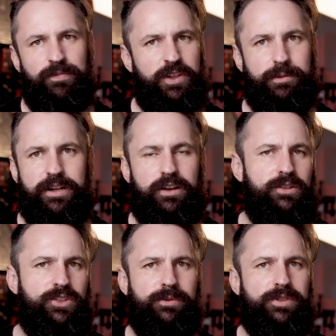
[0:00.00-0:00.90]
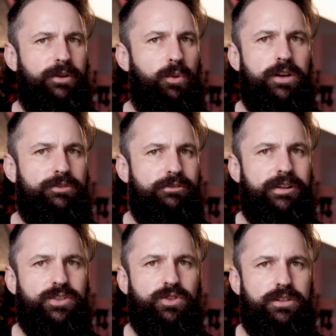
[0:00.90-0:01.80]
It's been a long time since I've worked for a
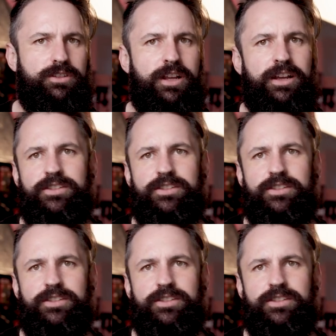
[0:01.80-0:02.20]
restaurant.